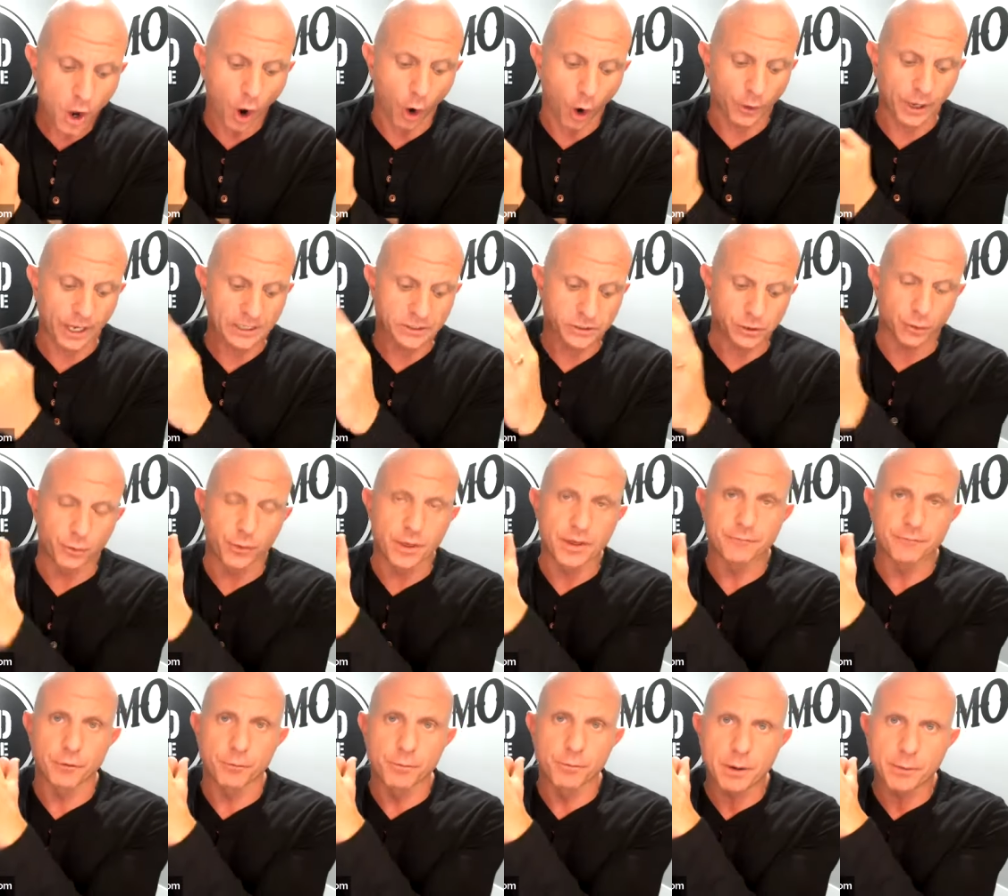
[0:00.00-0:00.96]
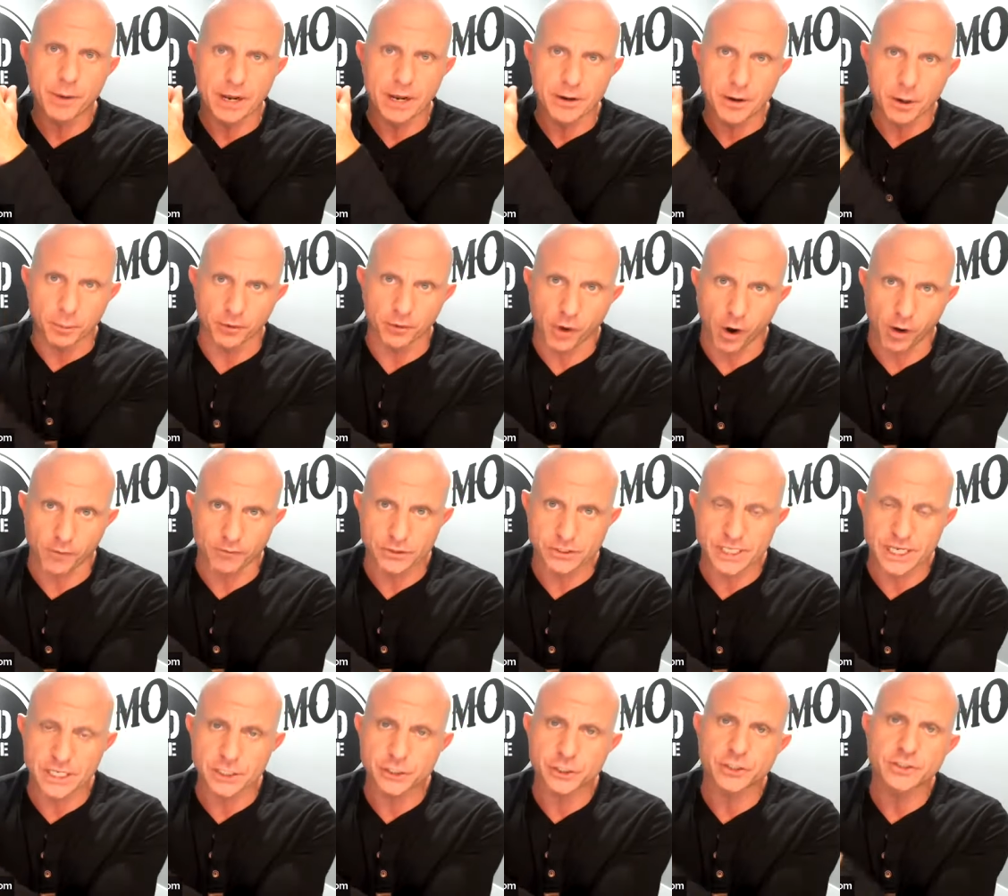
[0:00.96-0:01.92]
Okay. So then from there, we got number of
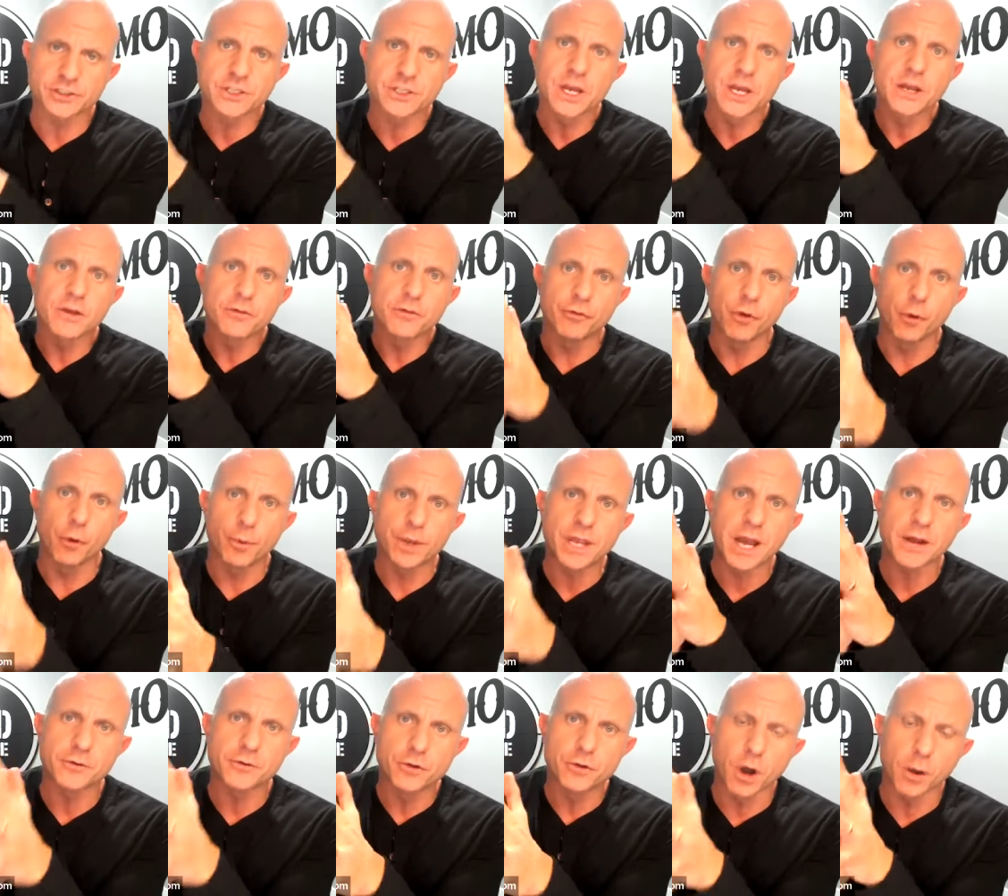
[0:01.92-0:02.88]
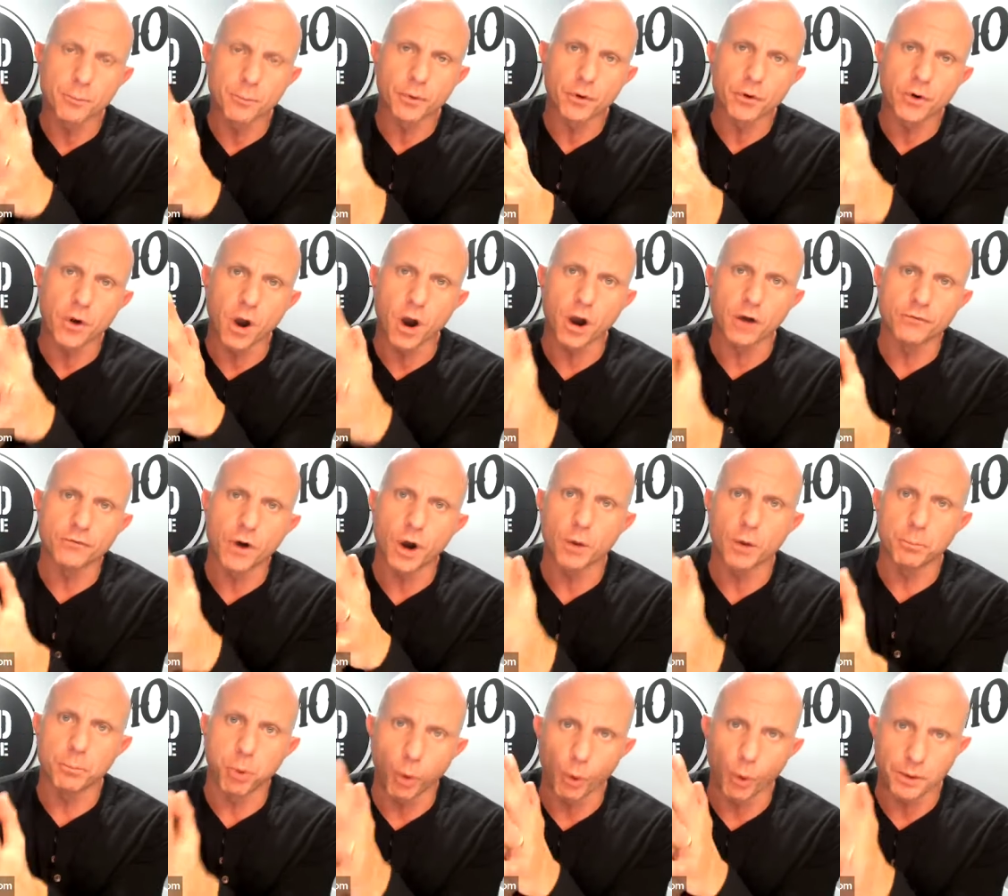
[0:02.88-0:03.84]
conversations. Then we got number of
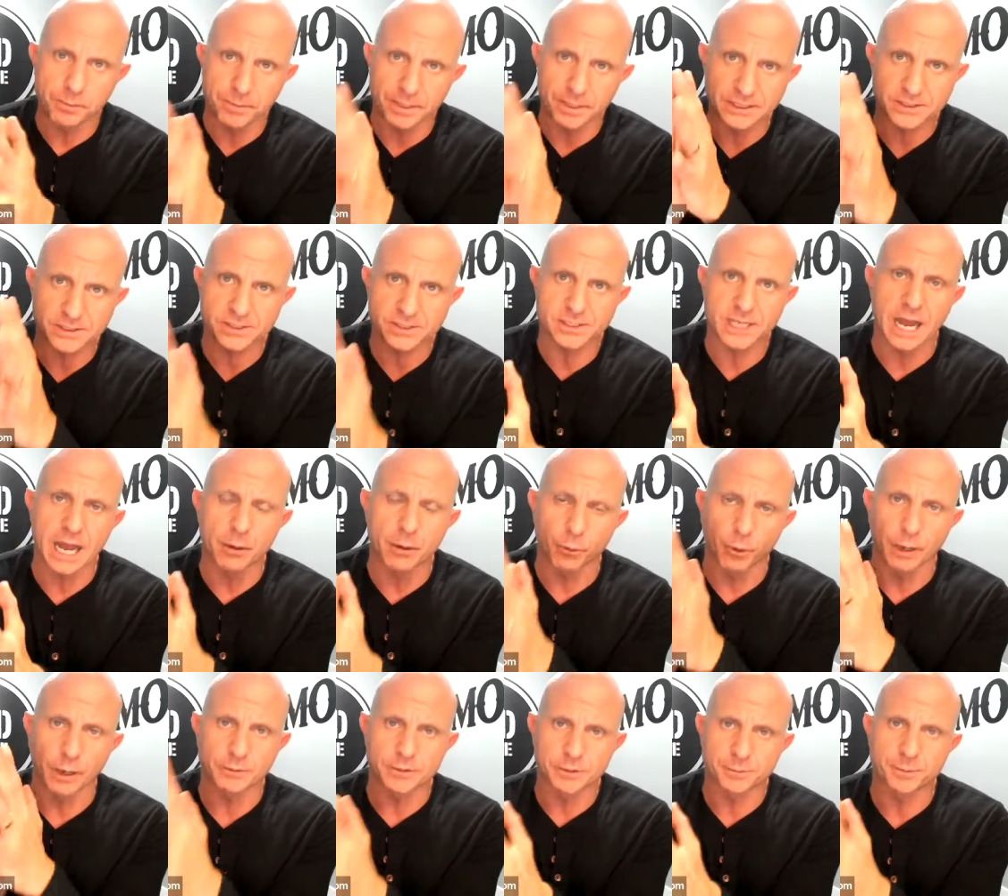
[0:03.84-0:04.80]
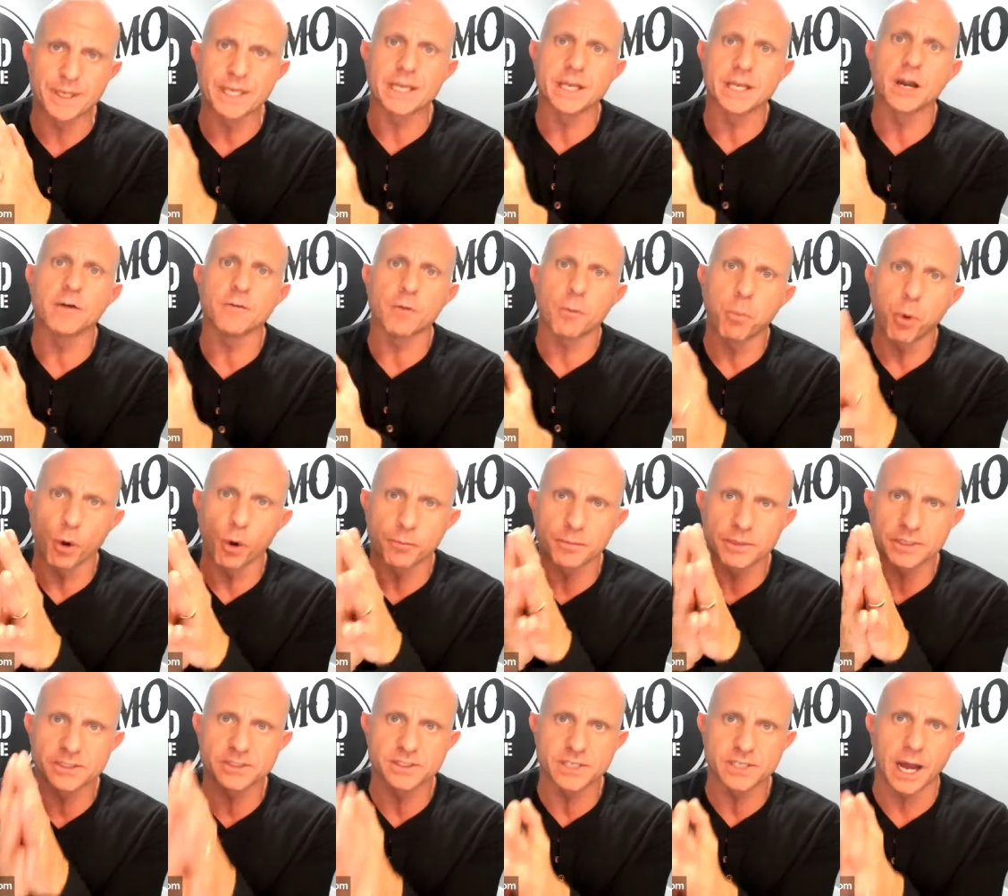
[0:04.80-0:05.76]
appointments set. When I'm speaking of
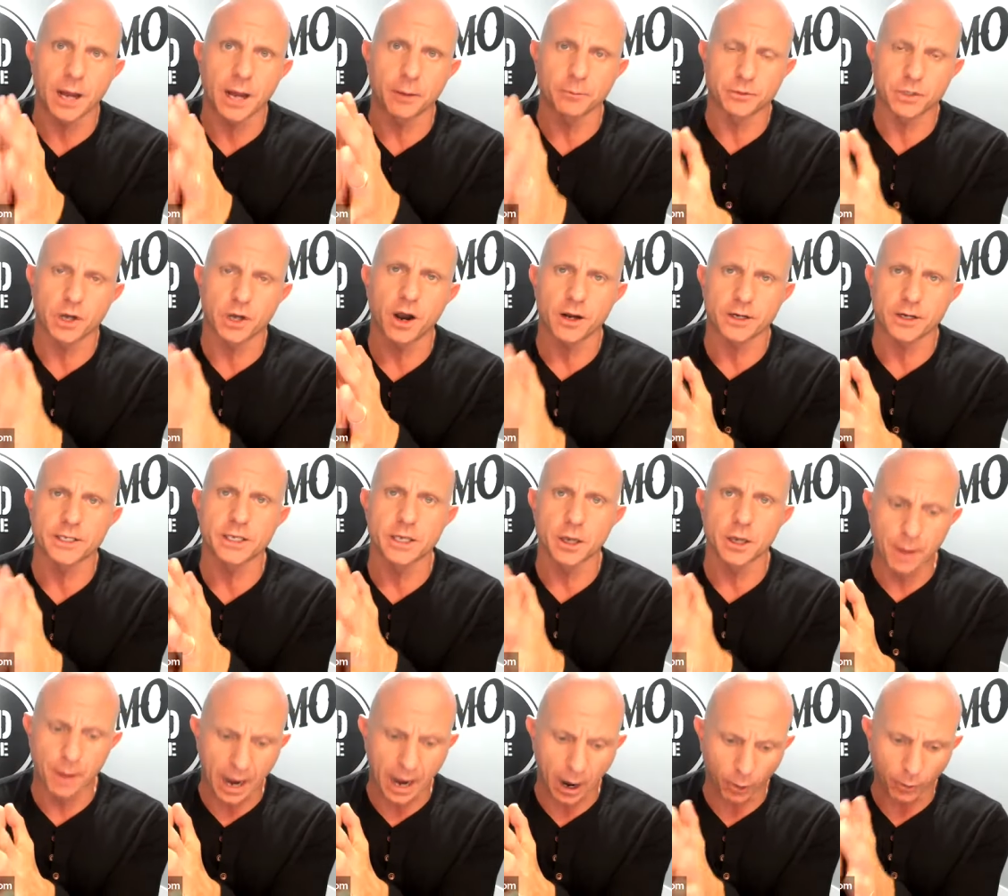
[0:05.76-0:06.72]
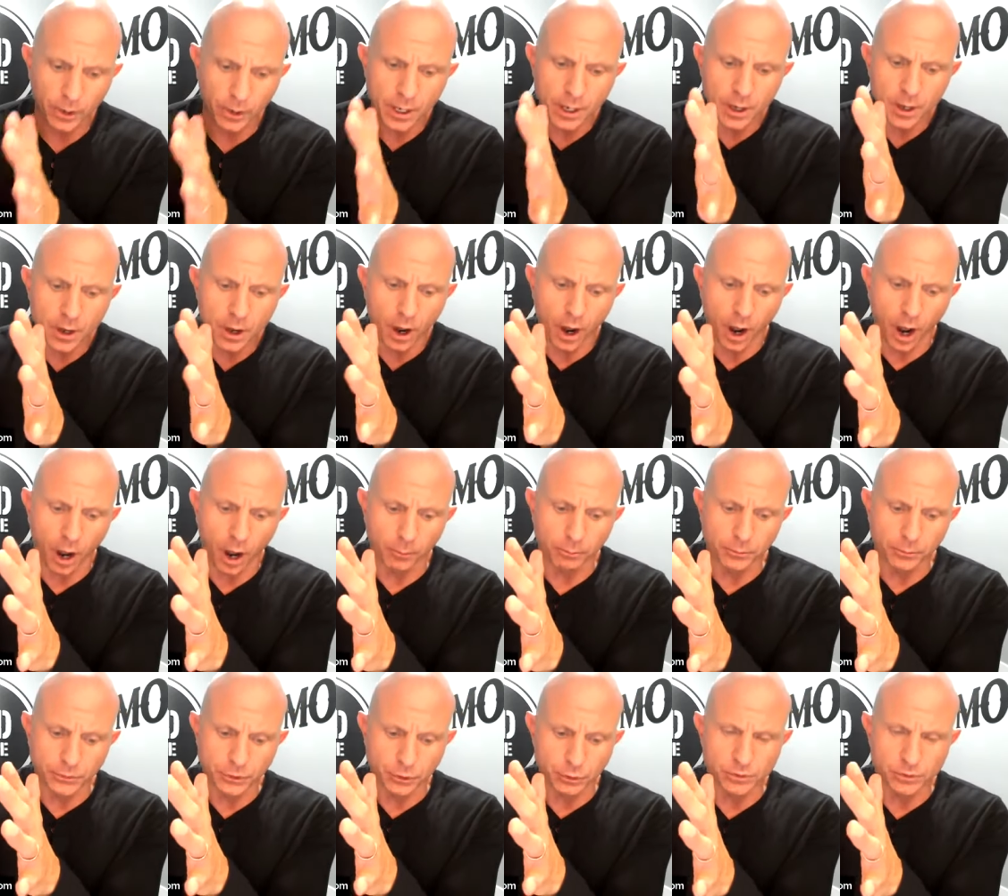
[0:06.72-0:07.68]
appointments set, I'm talking about
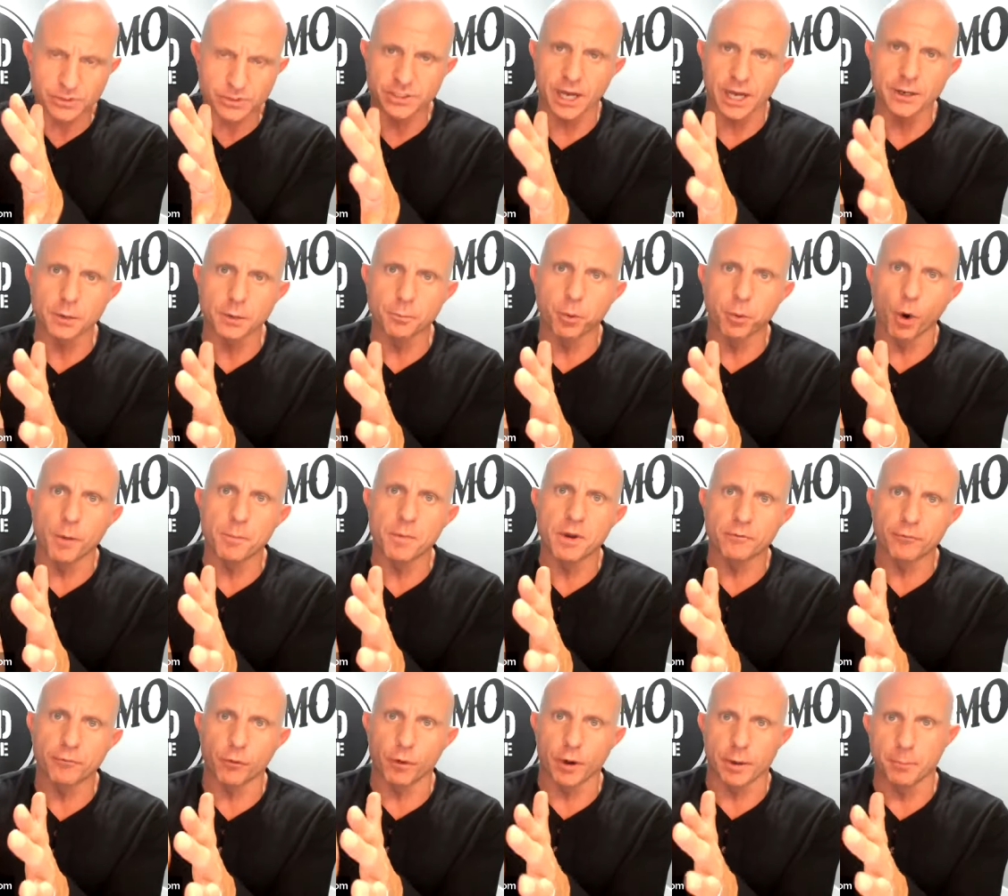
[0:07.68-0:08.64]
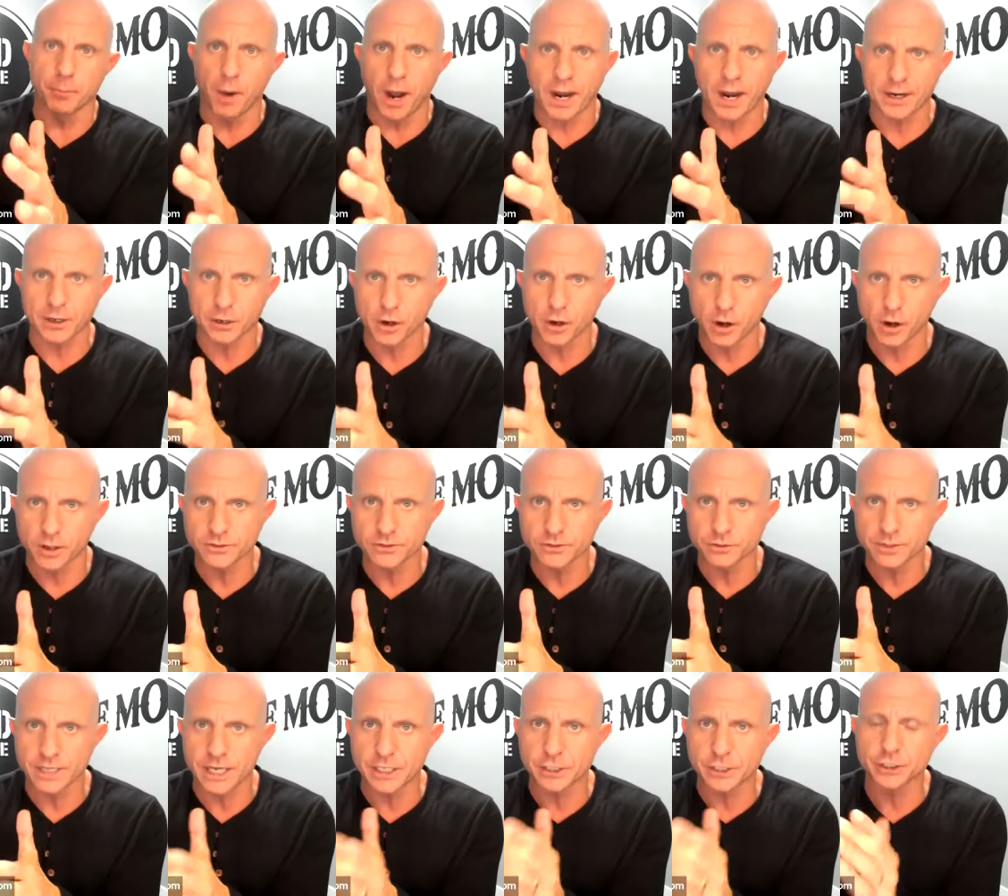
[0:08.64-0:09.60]
um, you set an appointment for a buyer
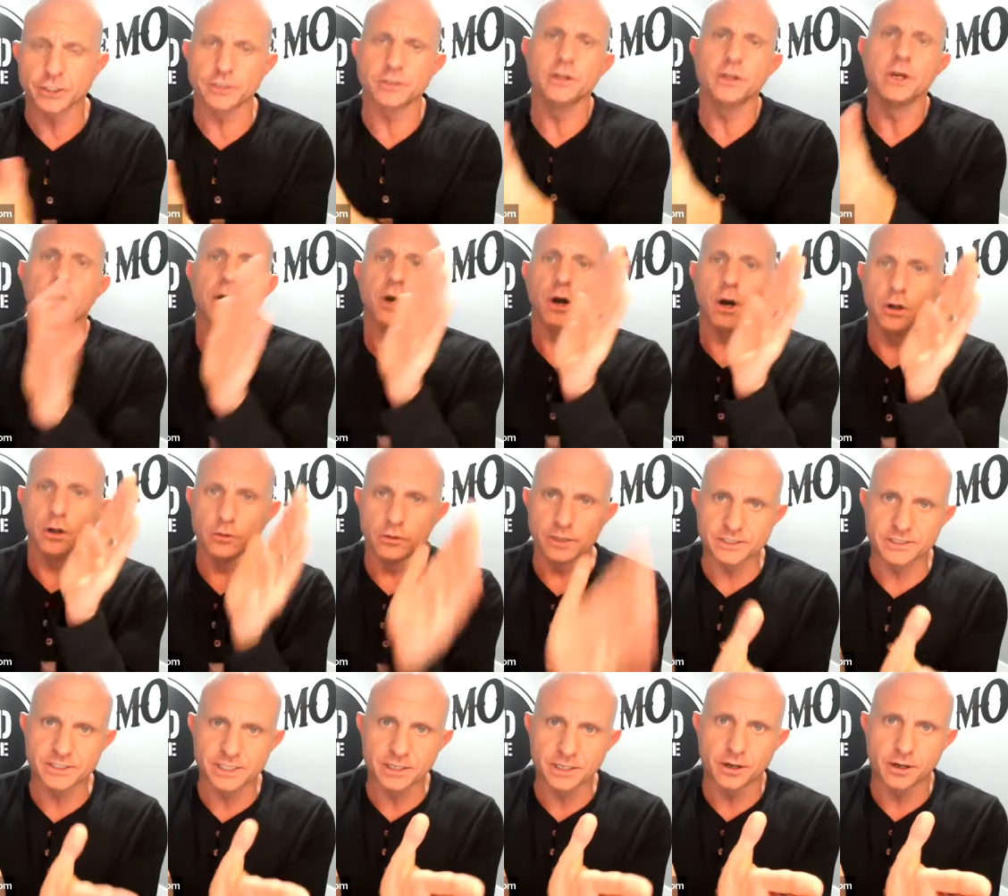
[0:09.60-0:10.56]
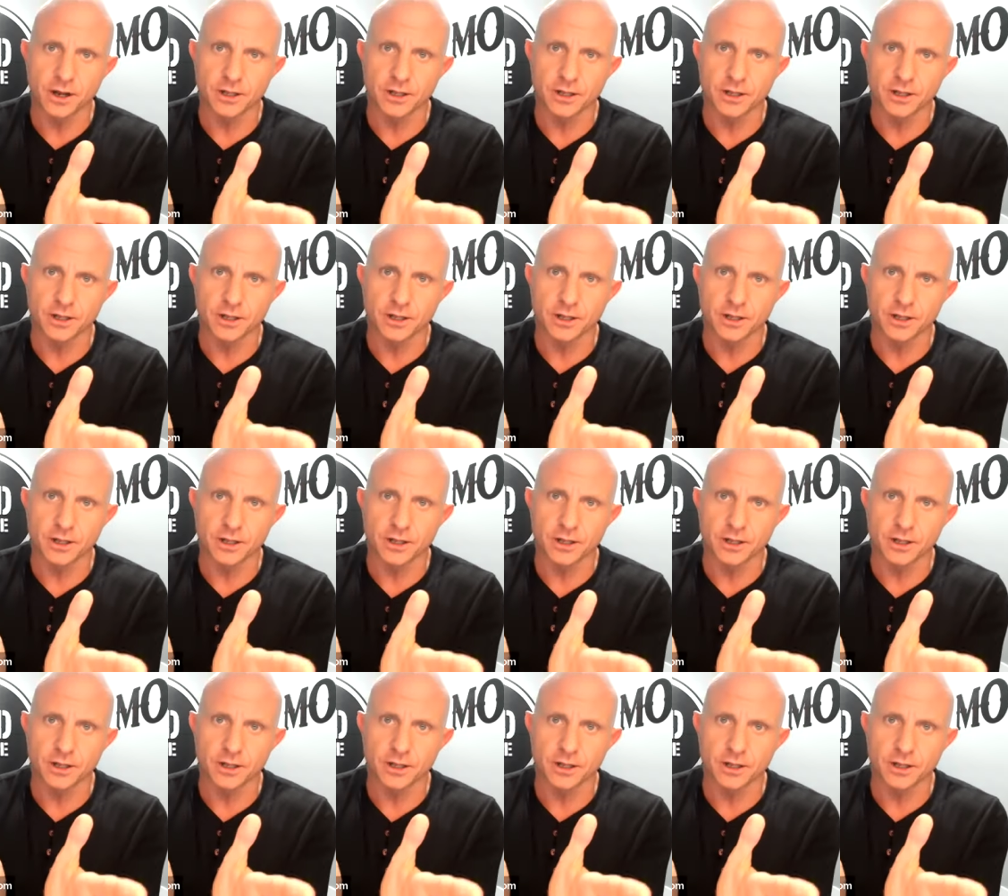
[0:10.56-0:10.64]
consultation, a listing